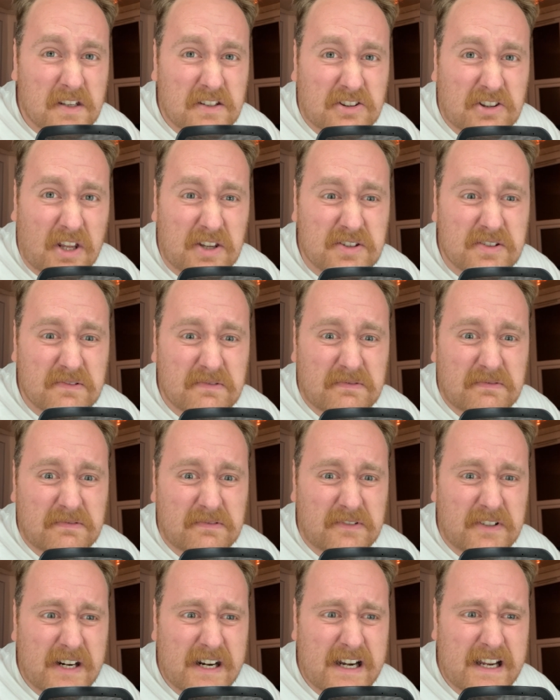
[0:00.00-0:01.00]
doesn't
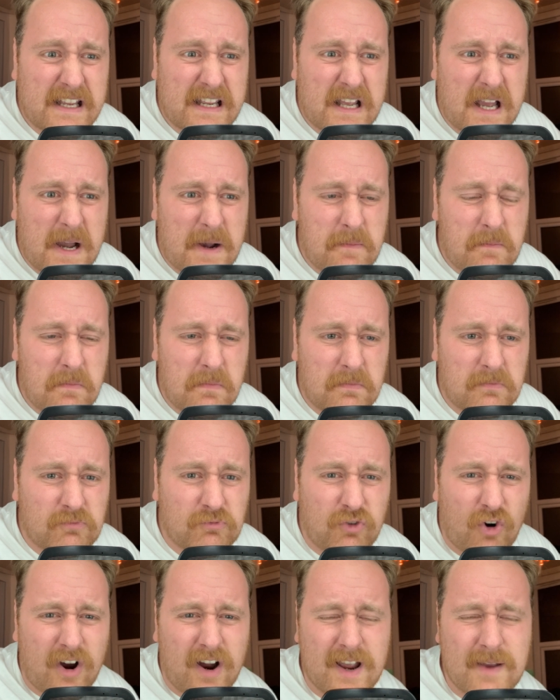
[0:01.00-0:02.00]
really
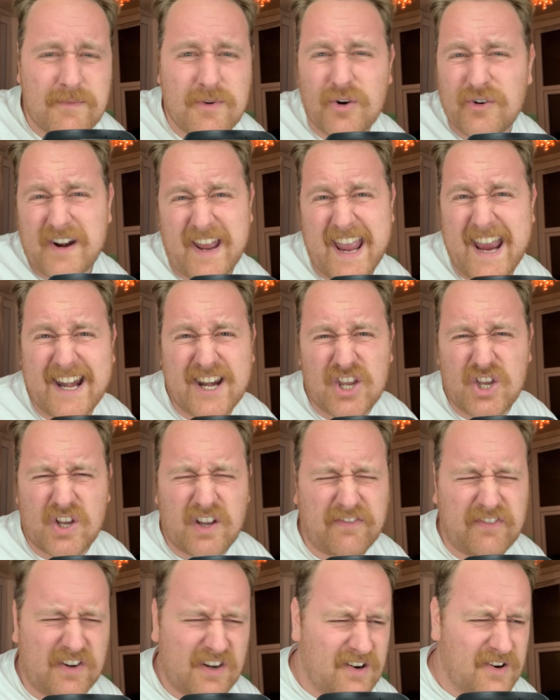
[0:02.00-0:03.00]
rhyme. You're an idiot
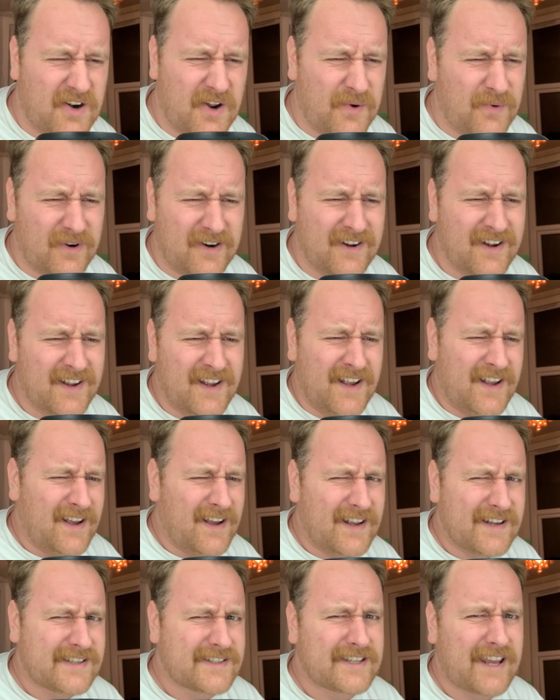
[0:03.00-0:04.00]
if you didn't know what
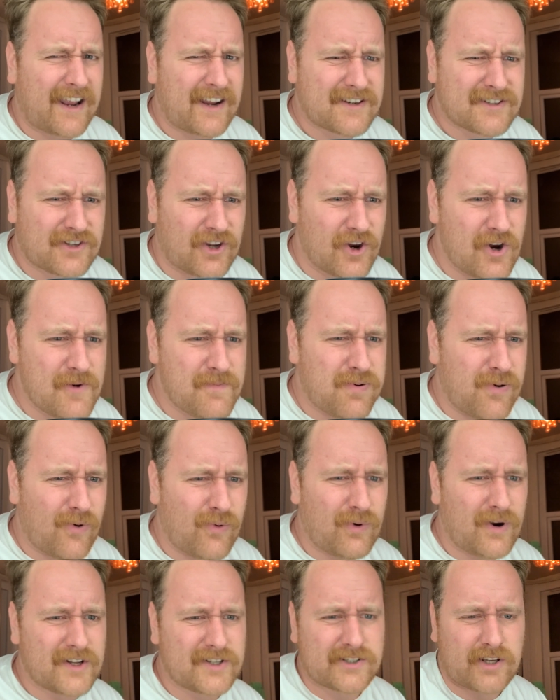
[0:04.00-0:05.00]
a sextuple
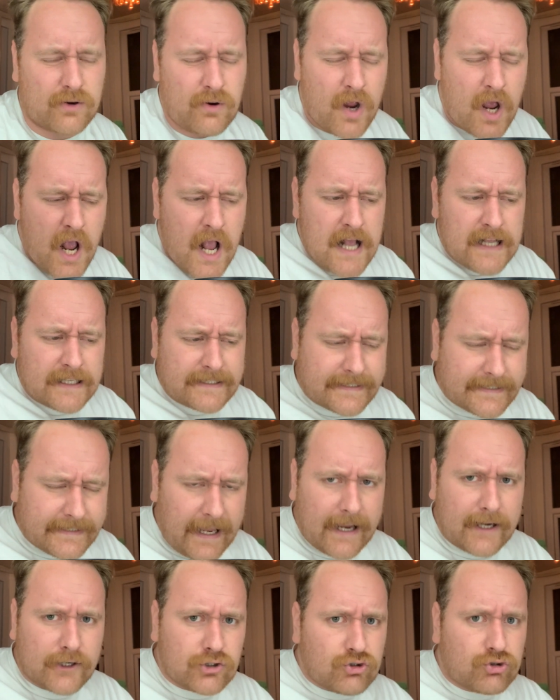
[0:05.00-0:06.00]
was. So
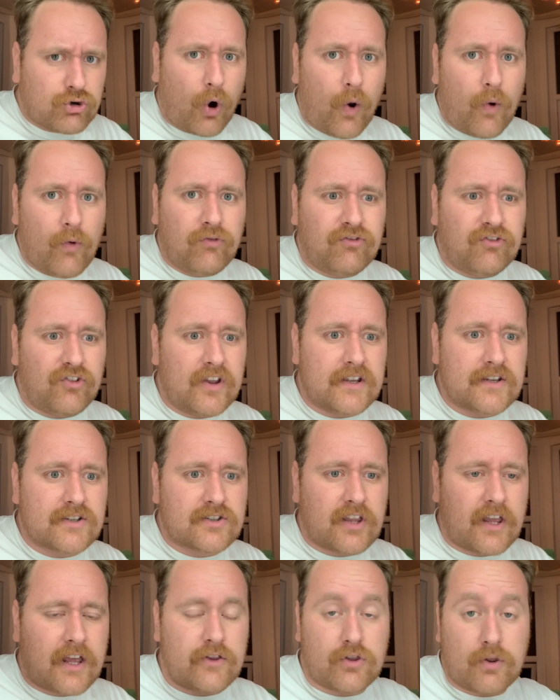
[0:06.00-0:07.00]
6 trophies
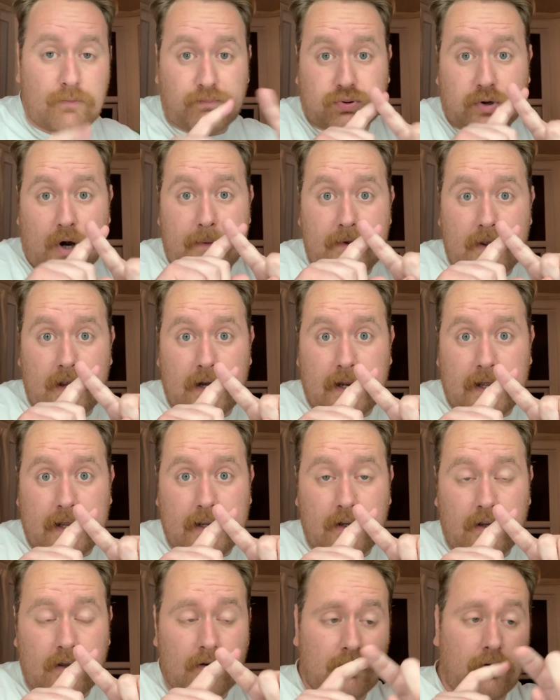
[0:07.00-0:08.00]
then. The Premier
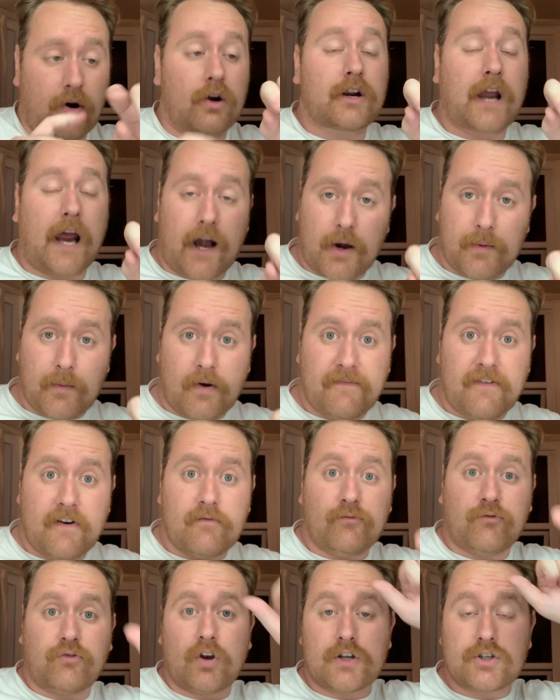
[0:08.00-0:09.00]
League, I'll count out my
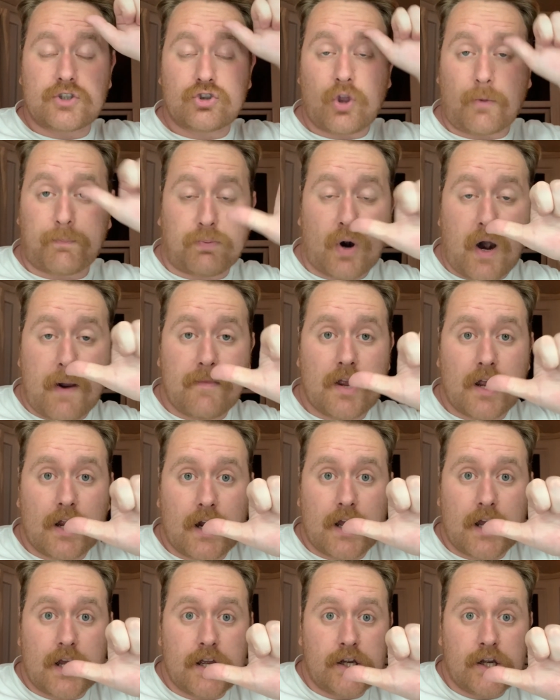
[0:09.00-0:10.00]
thumb first, the Premier
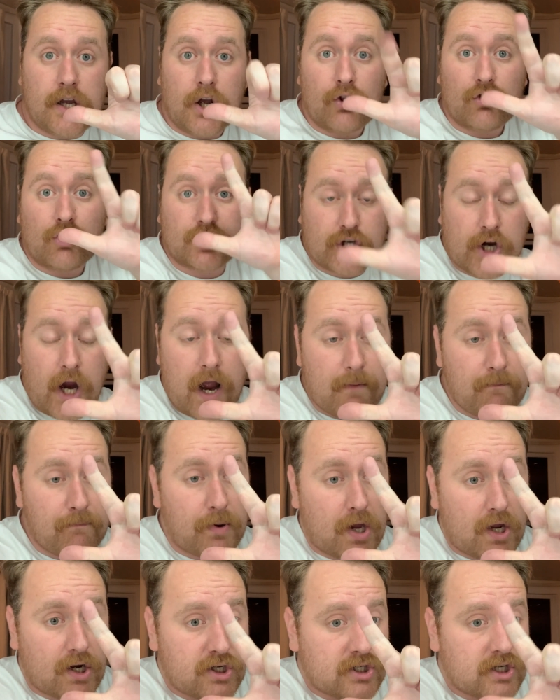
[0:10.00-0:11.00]
League, the
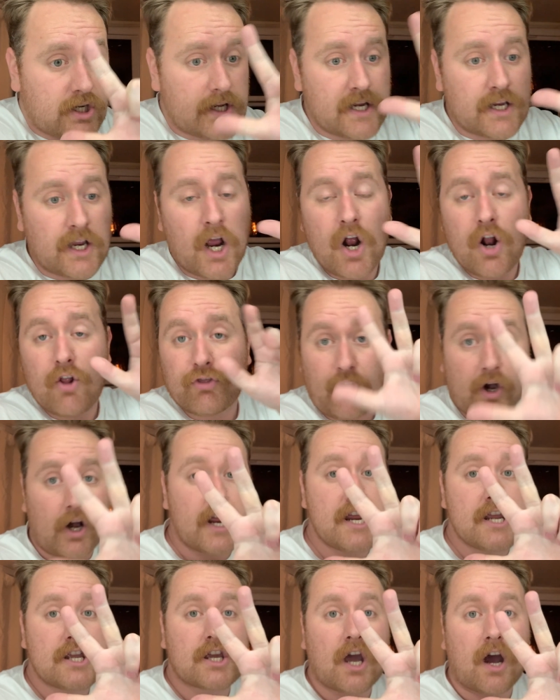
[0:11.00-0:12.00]
Champions League, the
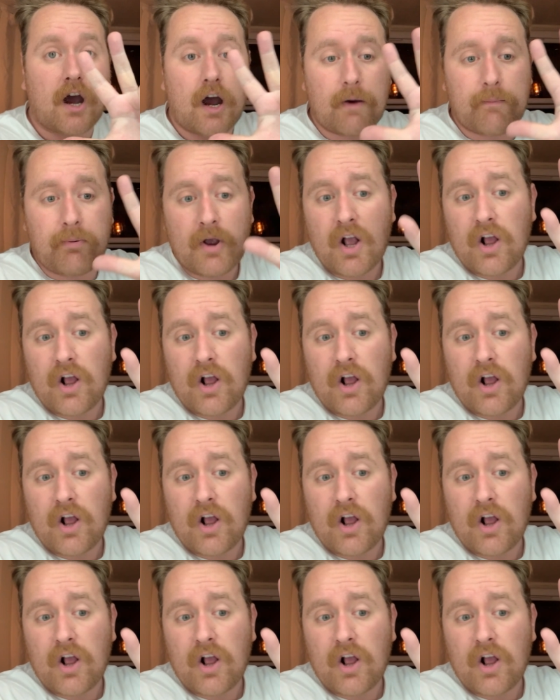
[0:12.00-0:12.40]
League Cup,